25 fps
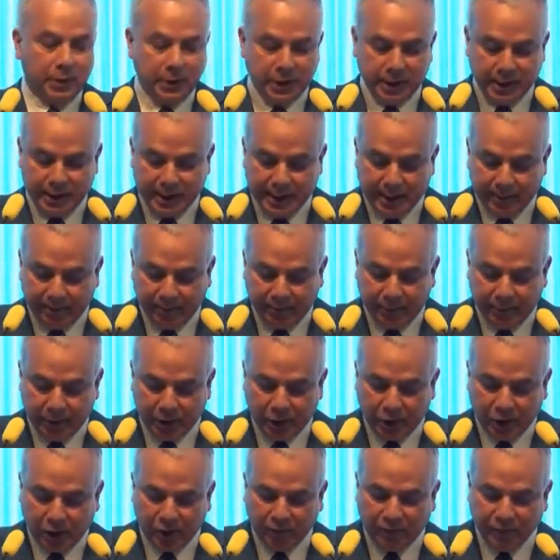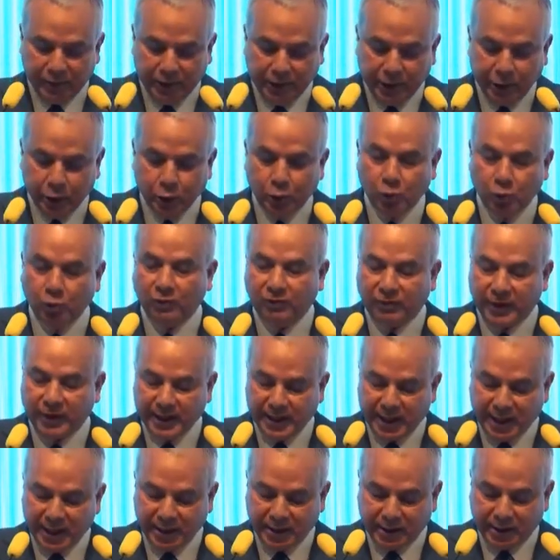a number of new
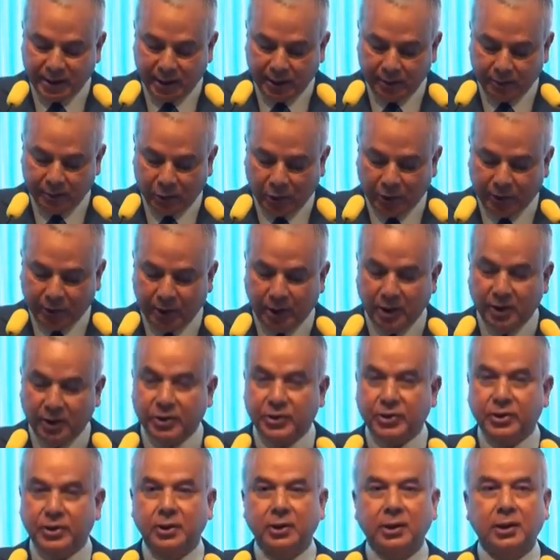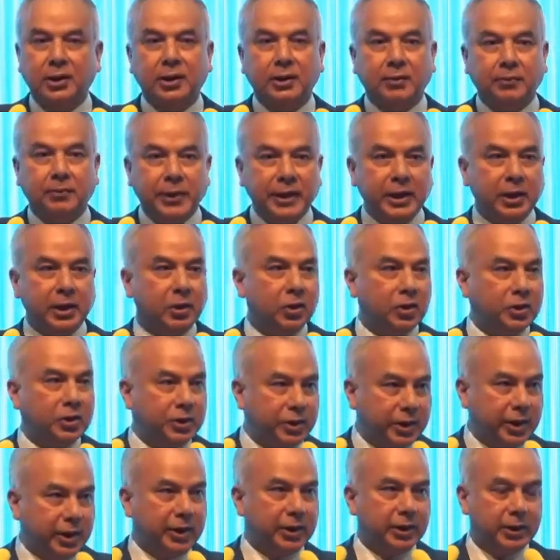financing models being
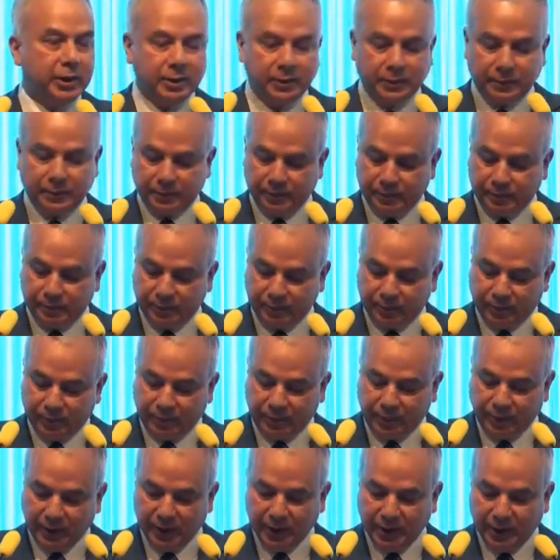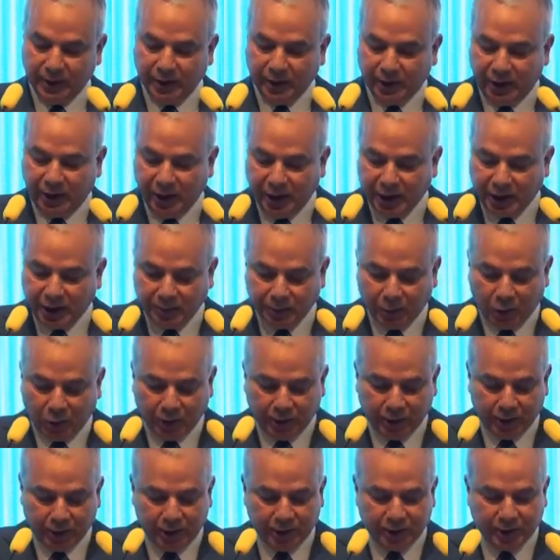considered. These
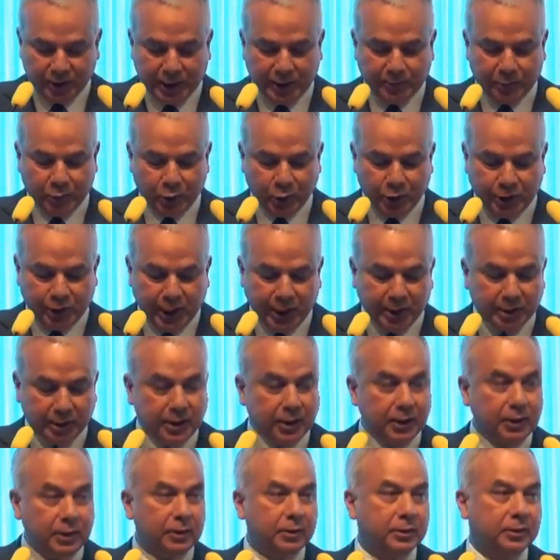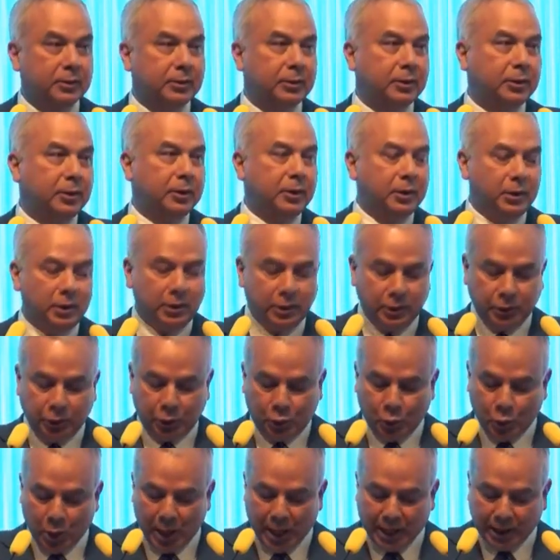models are projected
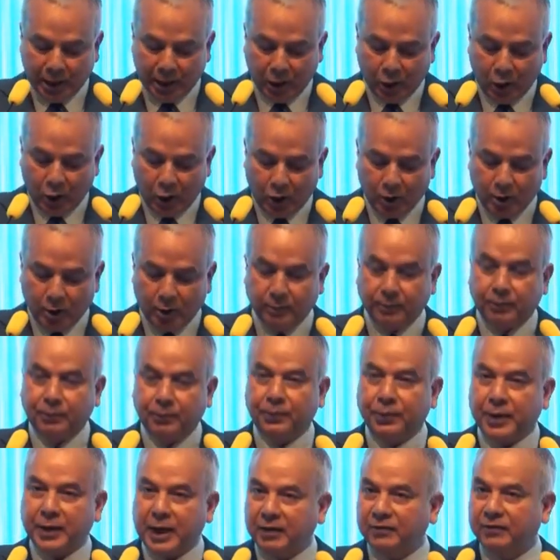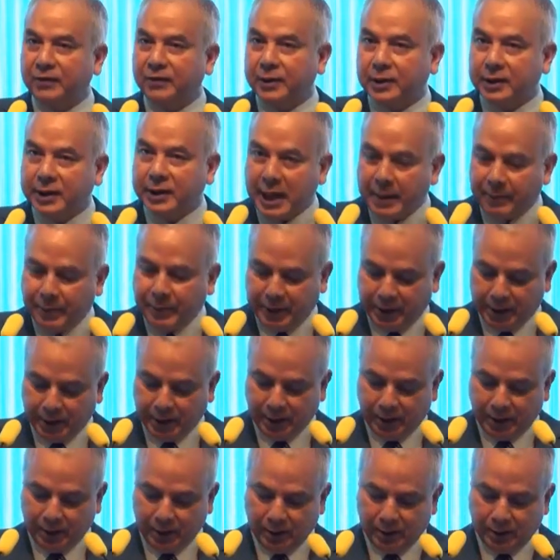to unlock private
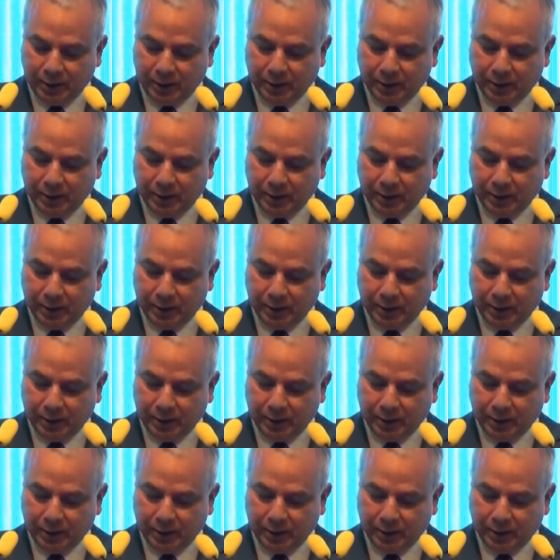capital